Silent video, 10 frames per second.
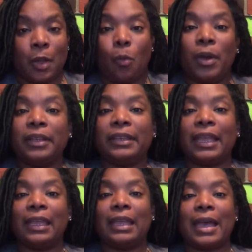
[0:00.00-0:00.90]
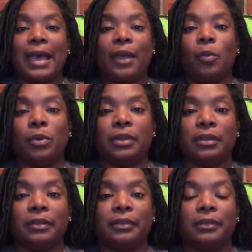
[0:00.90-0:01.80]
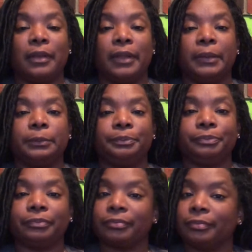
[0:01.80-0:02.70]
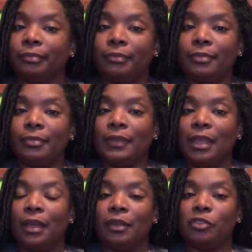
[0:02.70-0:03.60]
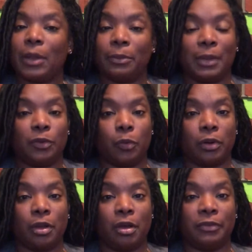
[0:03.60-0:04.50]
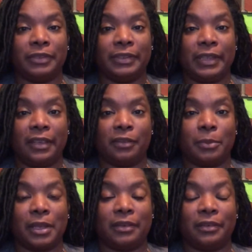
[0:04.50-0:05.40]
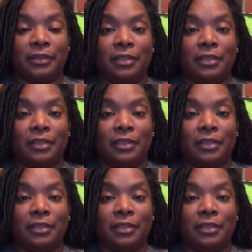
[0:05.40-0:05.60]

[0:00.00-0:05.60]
One day I was dropping my daughter off to dance practice.